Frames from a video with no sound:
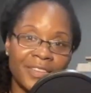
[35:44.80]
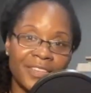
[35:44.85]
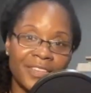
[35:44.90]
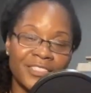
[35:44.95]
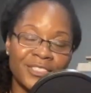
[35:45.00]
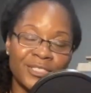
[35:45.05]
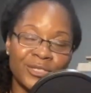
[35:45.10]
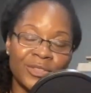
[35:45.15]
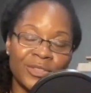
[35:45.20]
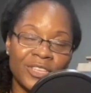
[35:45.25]

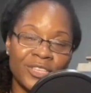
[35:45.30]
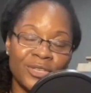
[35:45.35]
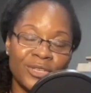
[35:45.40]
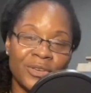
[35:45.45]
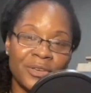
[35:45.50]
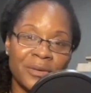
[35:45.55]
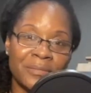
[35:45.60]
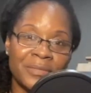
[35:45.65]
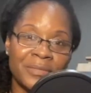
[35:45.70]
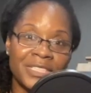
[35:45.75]
so that you
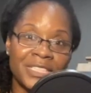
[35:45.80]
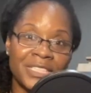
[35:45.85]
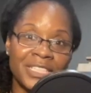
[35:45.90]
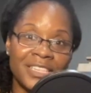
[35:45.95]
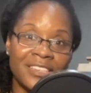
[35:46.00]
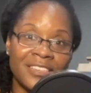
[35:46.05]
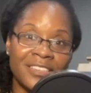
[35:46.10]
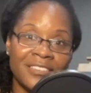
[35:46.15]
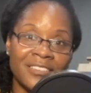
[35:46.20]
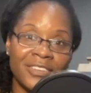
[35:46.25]
can
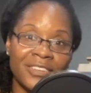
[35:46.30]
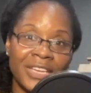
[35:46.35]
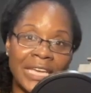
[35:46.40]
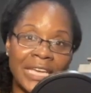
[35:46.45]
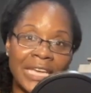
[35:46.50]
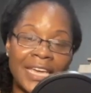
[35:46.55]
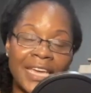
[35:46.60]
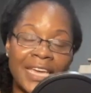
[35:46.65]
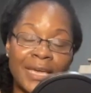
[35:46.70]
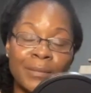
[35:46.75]
believe
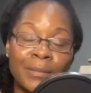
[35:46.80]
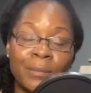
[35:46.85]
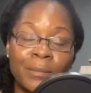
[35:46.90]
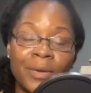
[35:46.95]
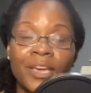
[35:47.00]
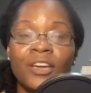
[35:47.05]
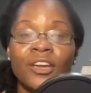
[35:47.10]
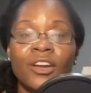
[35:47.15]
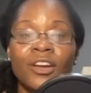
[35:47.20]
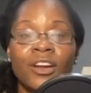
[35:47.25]
in
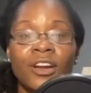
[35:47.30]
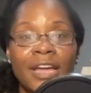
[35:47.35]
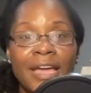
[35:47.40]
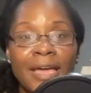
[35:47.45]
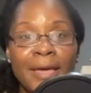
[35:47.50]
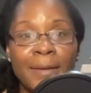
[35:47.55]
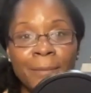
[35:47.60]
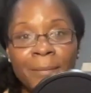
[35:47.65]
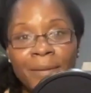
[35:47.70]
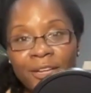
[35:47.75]
bigger
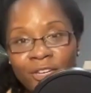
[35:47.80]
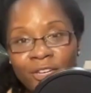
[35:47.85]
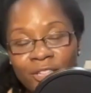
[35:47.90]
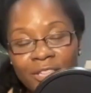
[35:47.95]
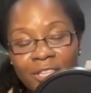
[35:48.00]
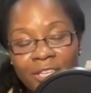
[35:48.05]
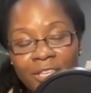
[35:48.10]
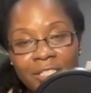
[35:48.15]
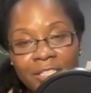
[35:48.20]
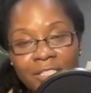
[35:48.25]
and better
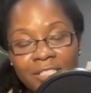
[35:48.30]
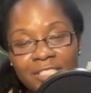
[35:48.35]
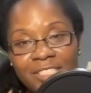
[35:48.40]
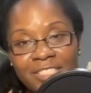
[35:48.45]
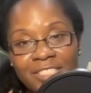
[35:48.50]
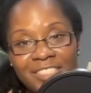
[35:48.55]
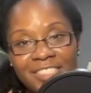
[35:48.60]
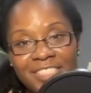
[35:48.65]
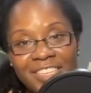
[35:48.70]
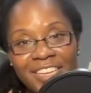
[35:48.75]

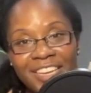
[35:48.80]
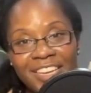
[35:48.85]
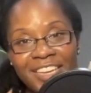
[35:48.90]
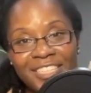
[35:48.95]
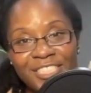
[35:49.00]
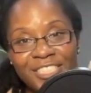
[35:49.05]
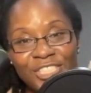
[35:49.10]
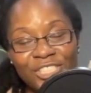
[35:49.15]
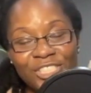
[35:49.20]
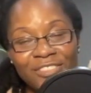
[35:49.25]
things and
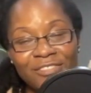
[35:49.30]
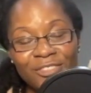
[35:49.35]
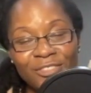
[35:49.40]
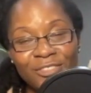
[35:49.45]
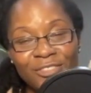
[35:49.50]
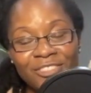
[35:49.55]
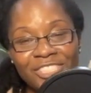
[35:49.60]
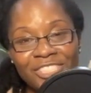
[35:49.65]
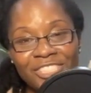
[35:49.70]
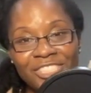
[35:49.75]
achieve
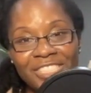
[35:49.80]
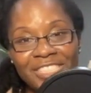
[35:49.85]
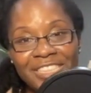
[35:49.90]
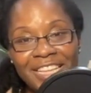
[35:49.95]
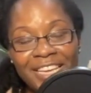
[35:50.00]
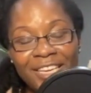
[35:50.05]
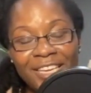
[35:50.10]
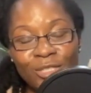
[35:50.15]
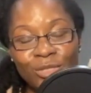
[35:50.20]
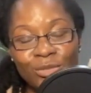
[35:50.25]
your vision.
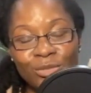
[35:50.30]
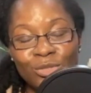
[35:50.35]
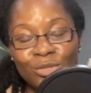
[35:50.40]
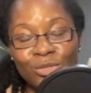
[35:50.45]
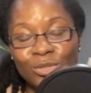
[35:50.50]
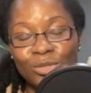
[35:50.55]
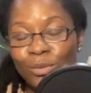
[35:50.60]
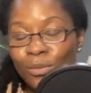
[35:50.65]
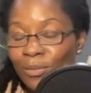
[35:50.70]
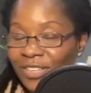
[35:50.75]
Thank you
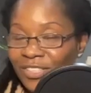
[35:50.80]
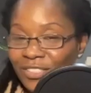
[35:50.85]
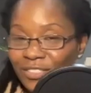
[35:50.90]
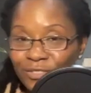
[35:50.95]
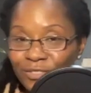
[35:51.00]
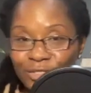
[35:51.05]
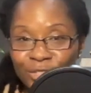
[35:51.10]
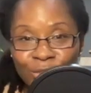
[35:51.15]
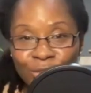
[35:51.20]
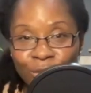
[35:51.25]
so much
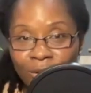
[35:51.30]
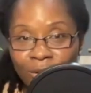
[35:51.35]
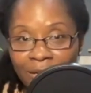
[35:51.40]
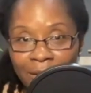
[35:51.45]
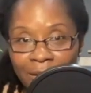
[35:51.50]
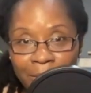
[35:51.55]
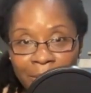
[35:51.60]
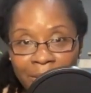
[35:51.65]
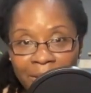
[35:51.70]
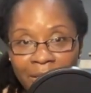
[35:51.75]
for
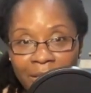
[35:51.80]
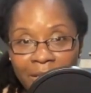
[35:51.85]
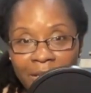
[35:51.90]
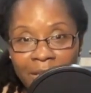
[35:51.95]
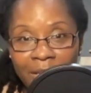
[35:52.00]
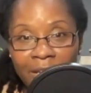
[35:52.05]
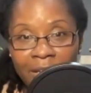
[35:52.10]
joining me.